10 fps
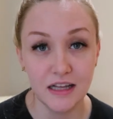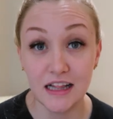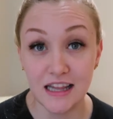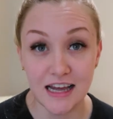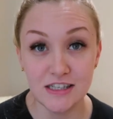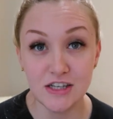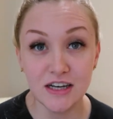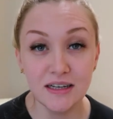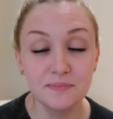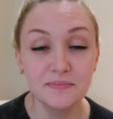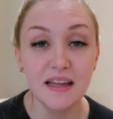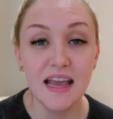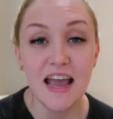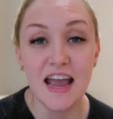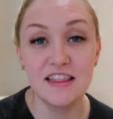Cleanser
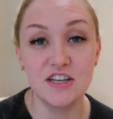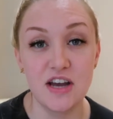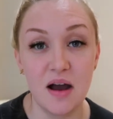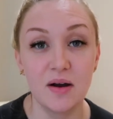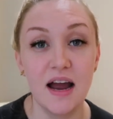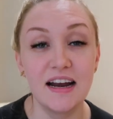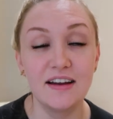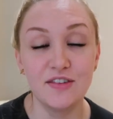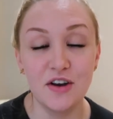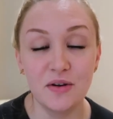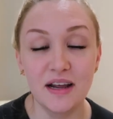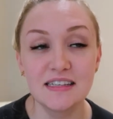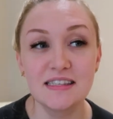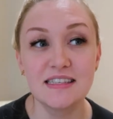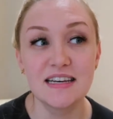in the shower, and I've
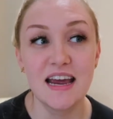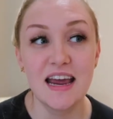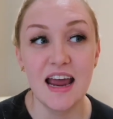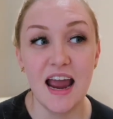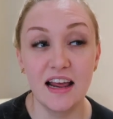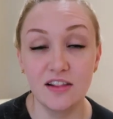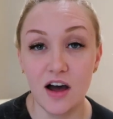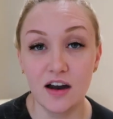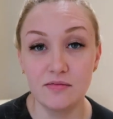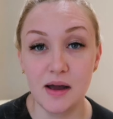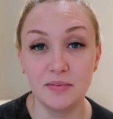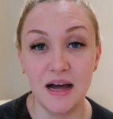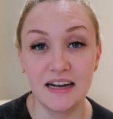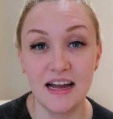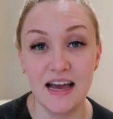noticed a lot of my
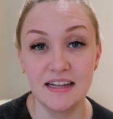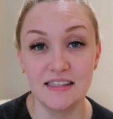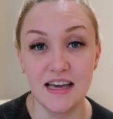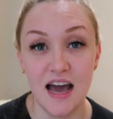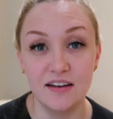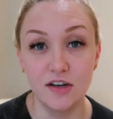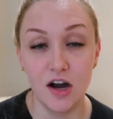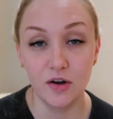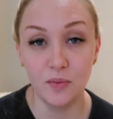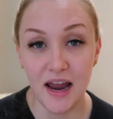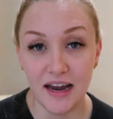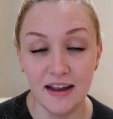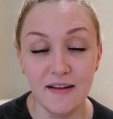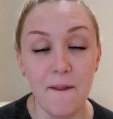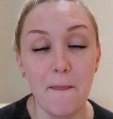blackheads have gone
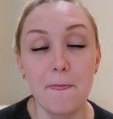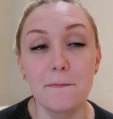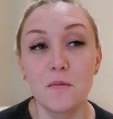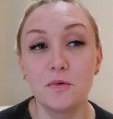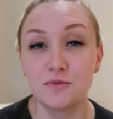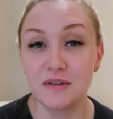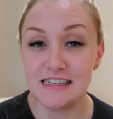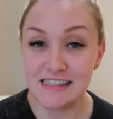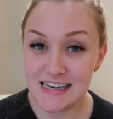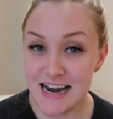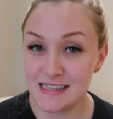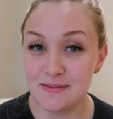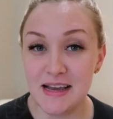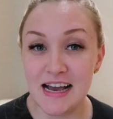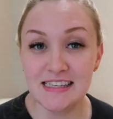away, which really
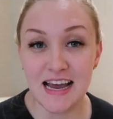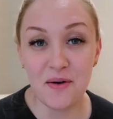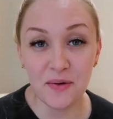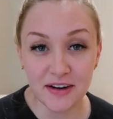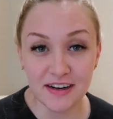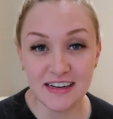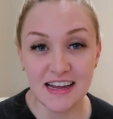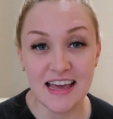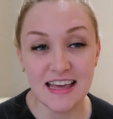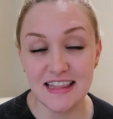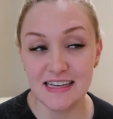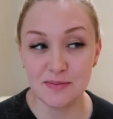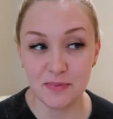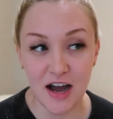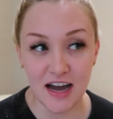stinks because I ordered
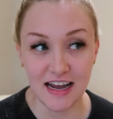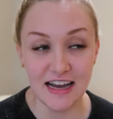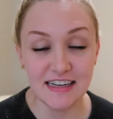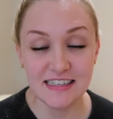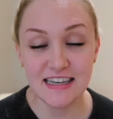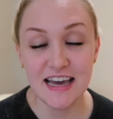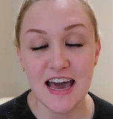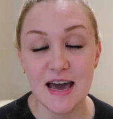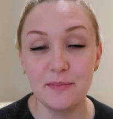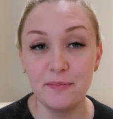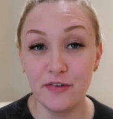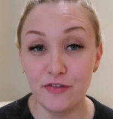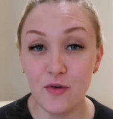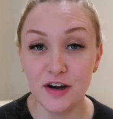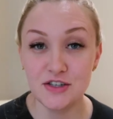this product
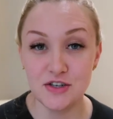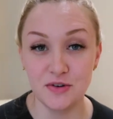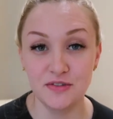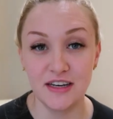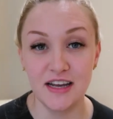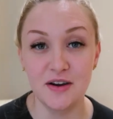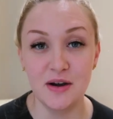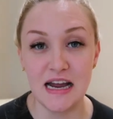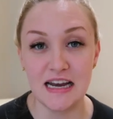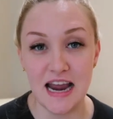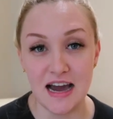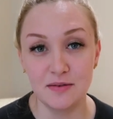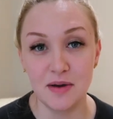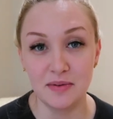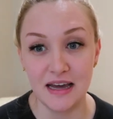before to do a video, and
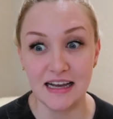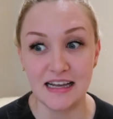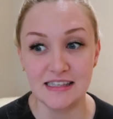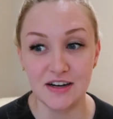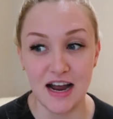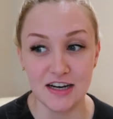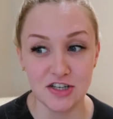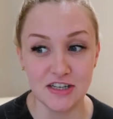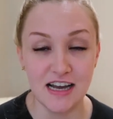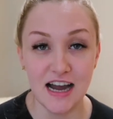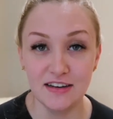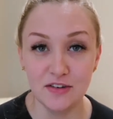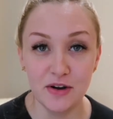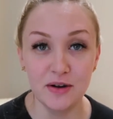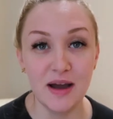now my blackheads are actually kind
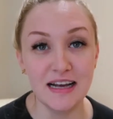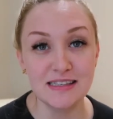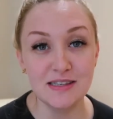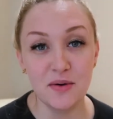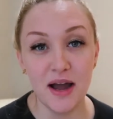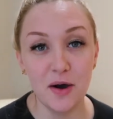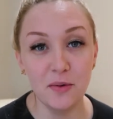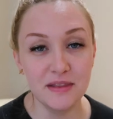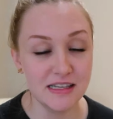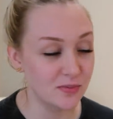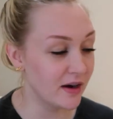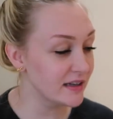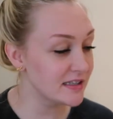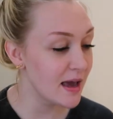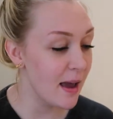of going away. So I hope this
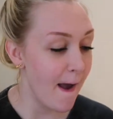works.